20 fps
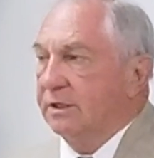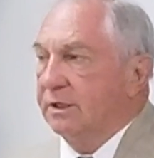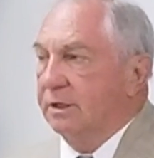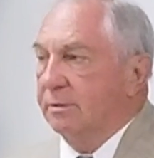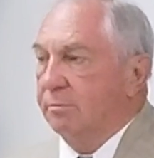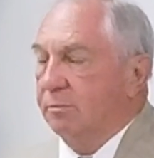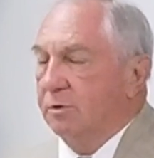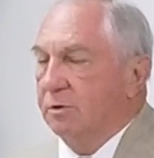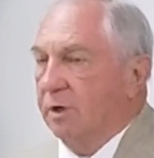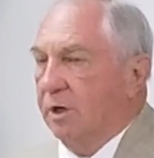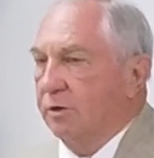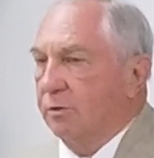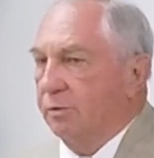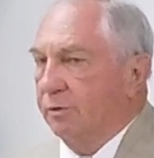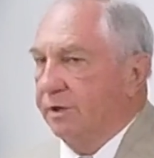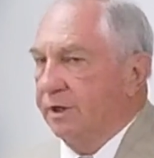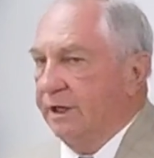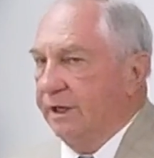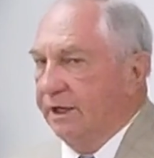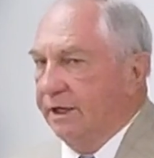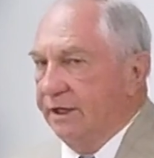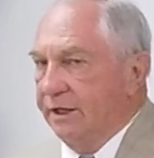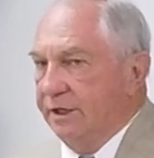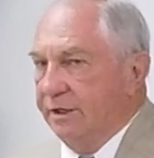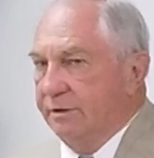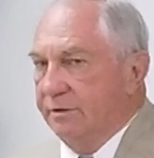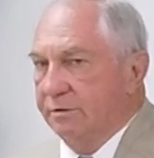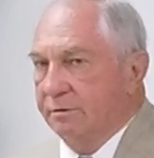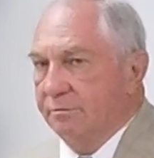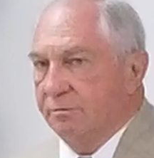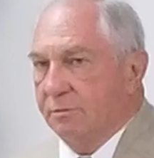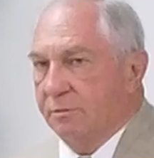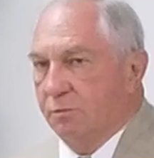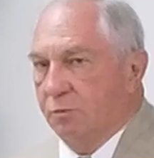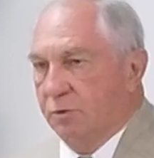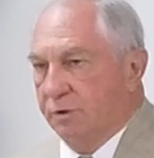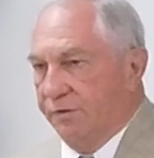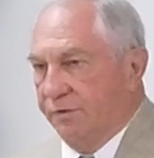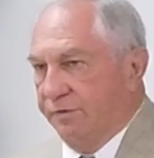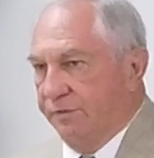I don't want
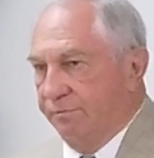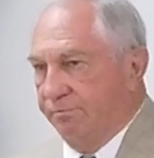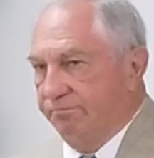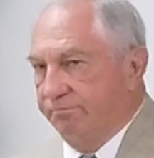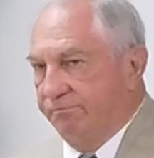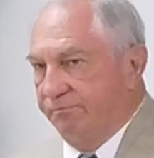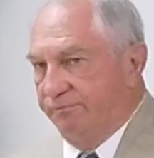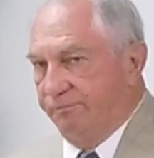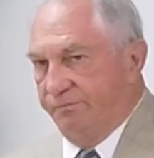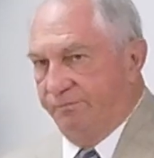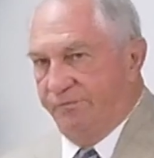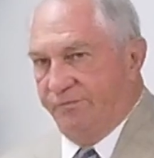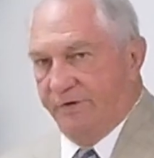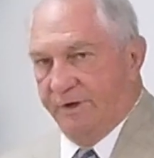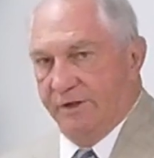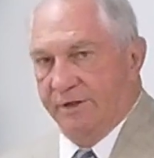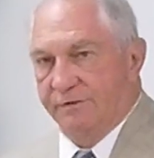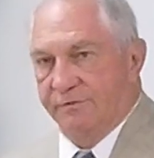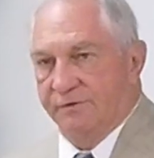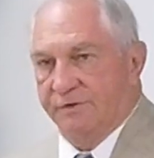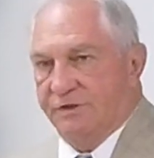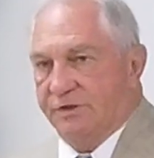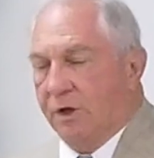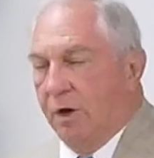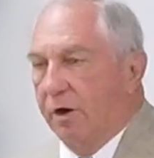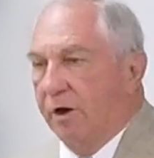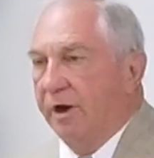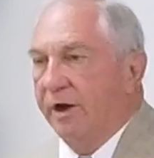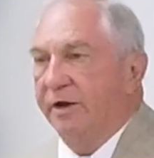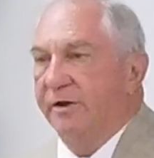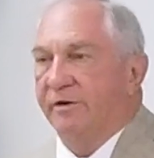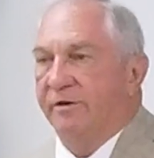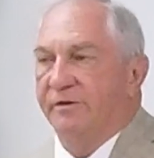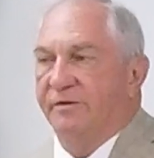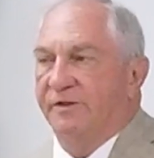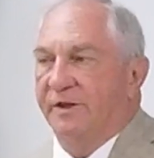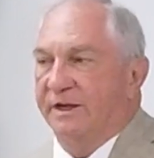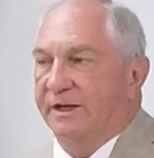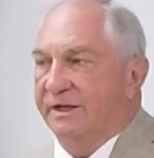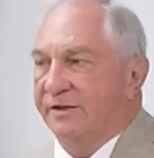anyone feeling sorry or
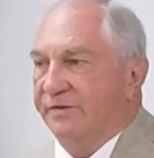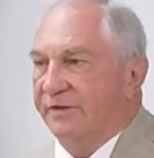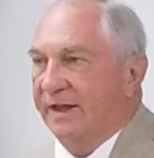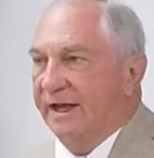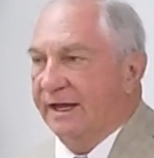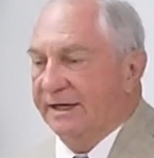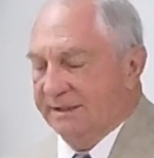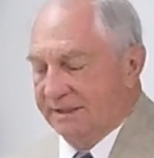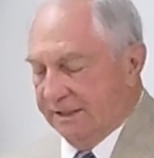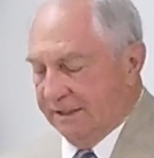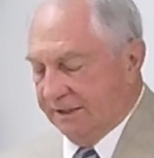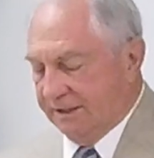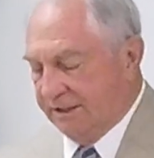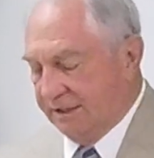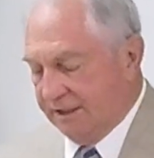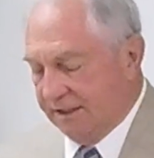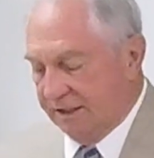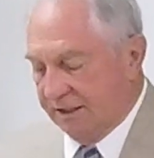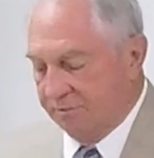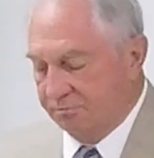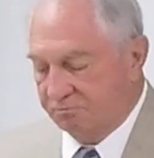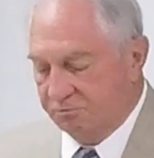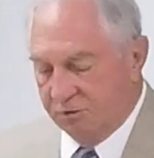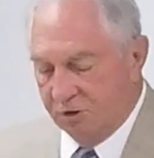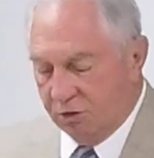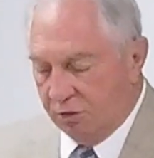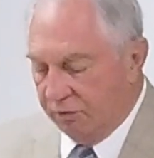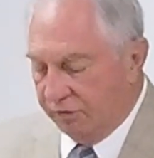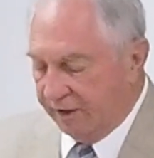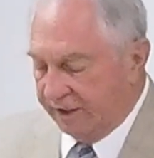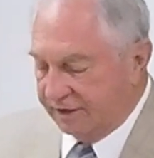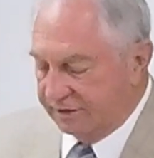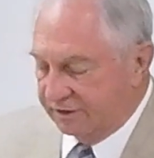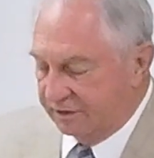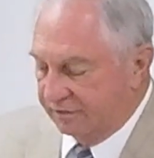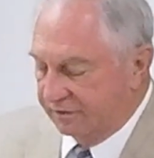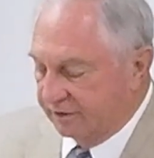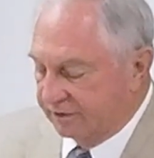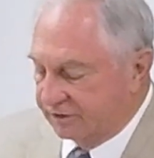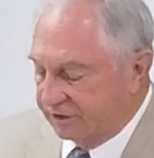thinking that you know, they,
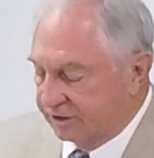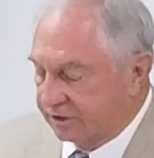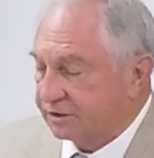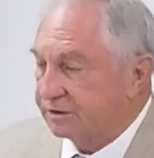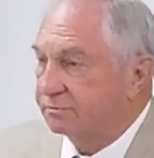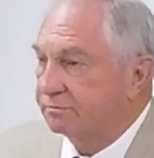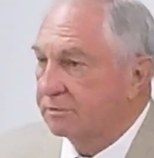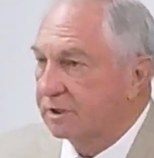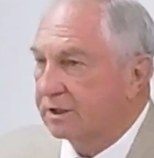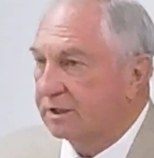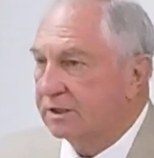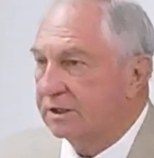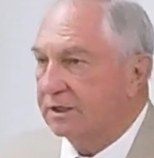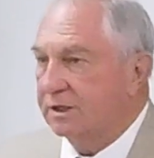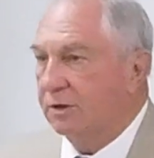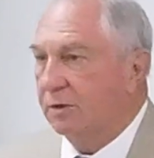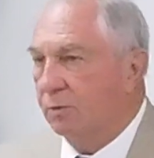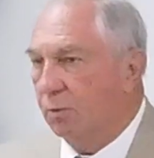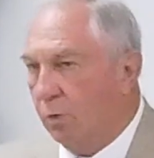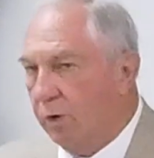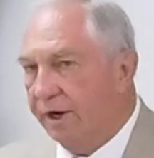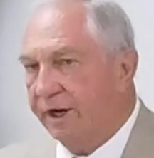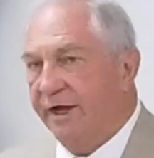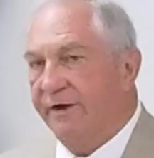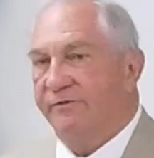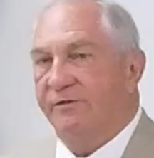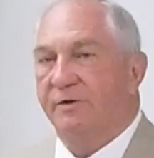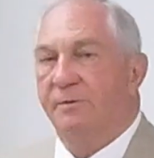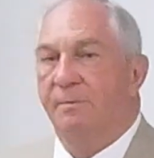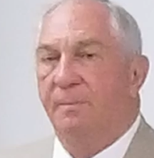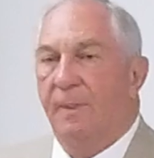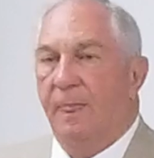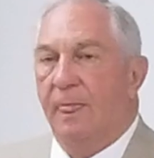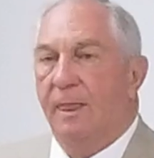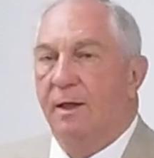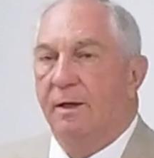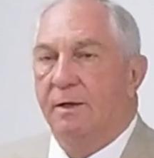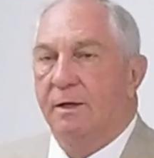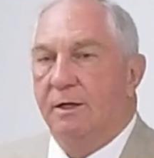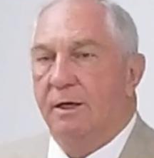they're just whatever.
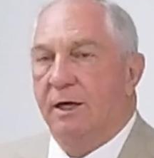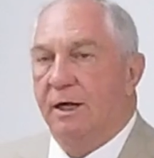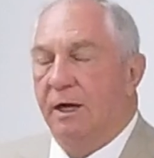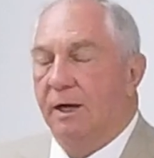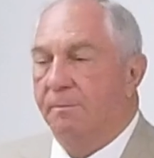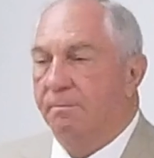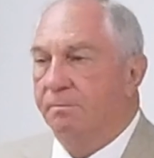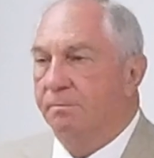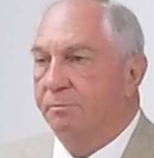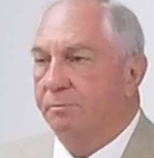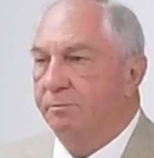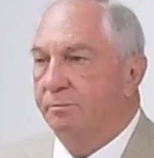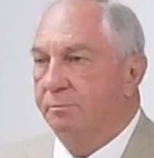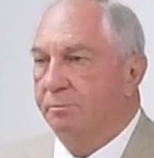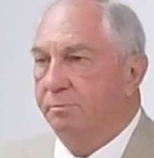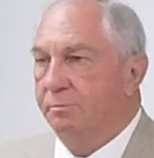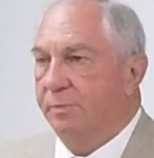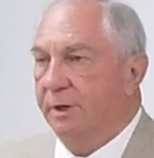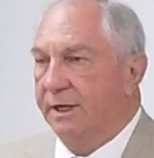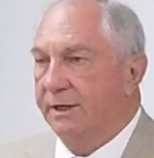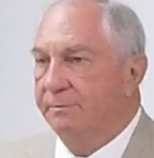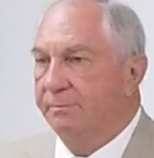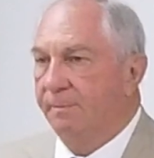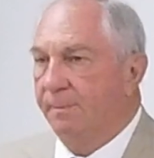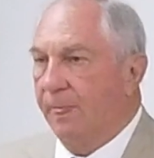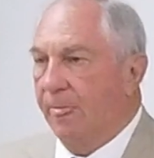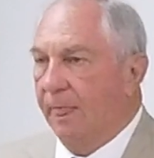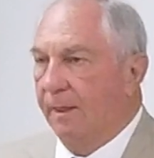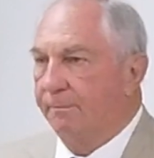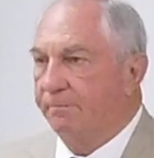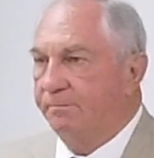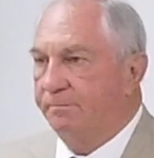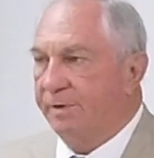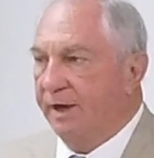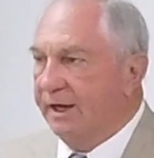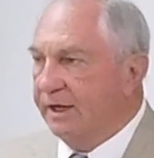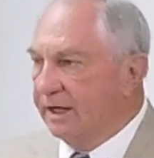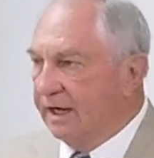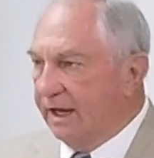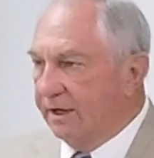Um, but
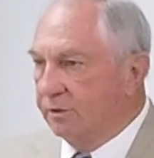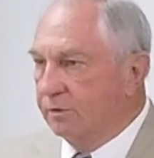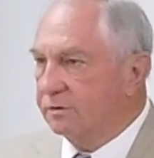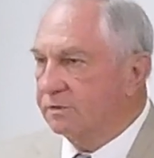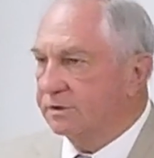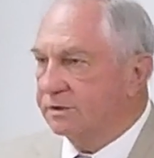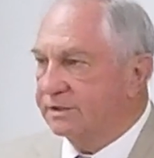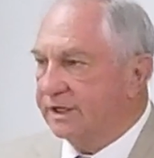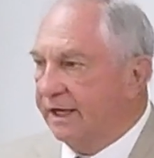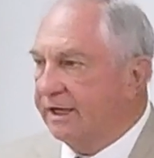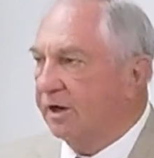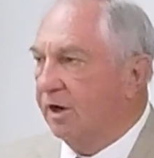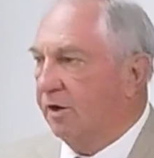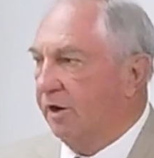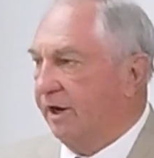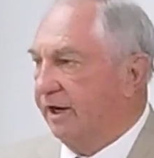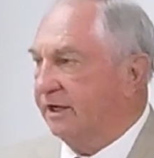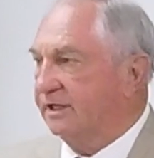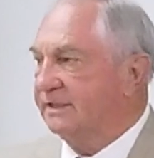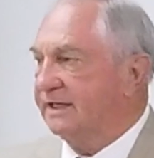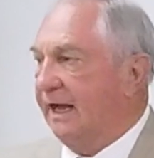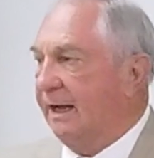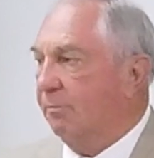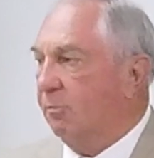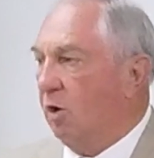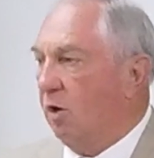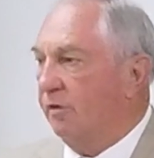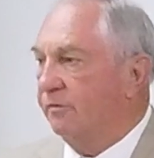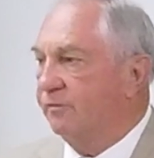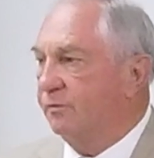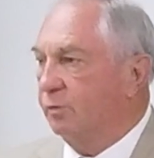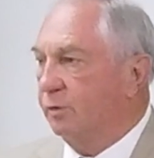Peg and I don't take a lot of time off.